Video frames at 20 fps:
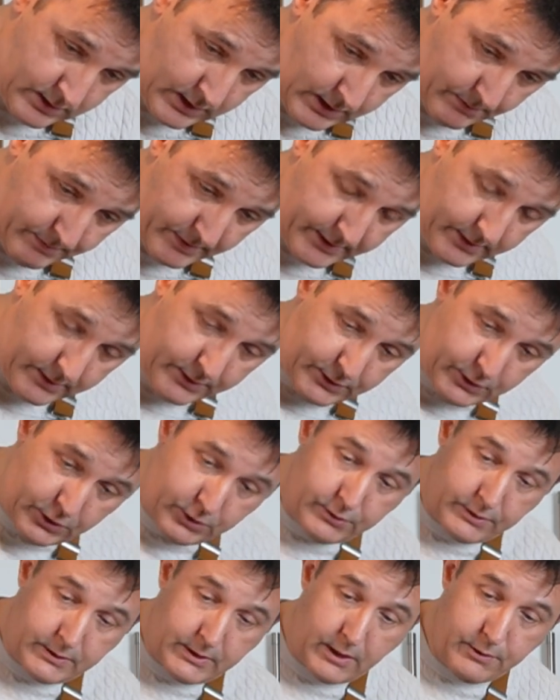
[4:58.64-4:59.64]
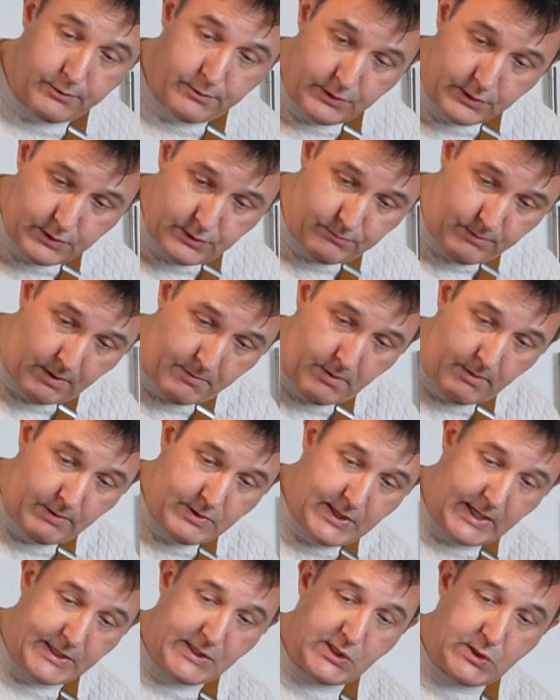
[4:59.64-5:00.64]
and we're going to cook those. When we
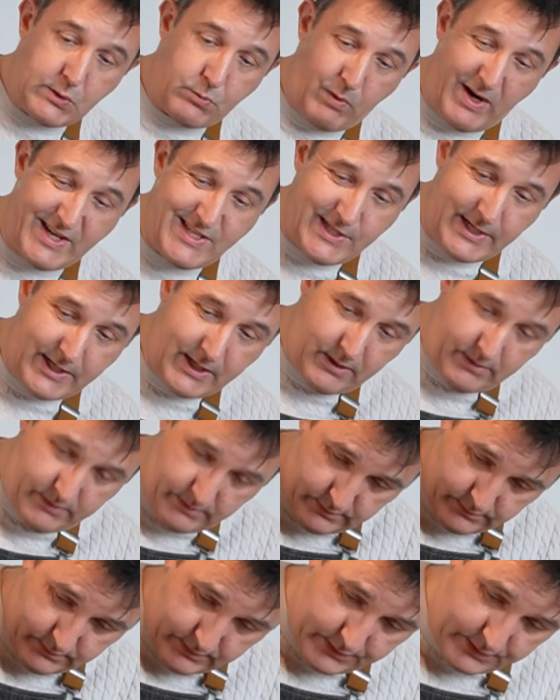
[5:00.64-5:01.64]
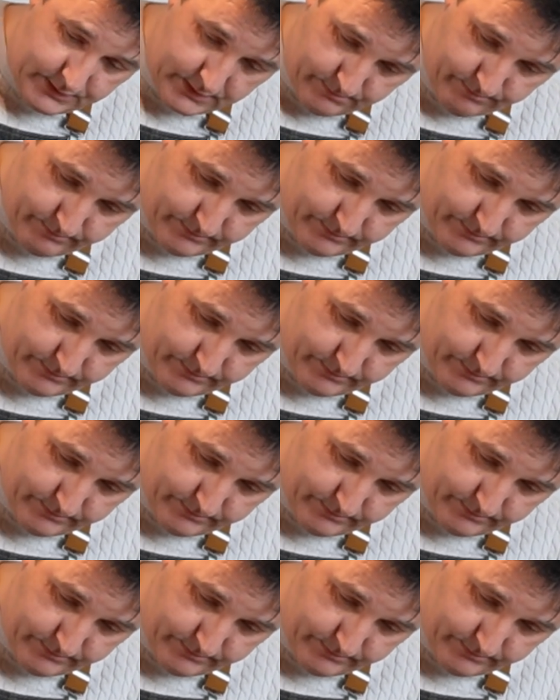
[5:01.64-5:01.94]
say sweating, that's an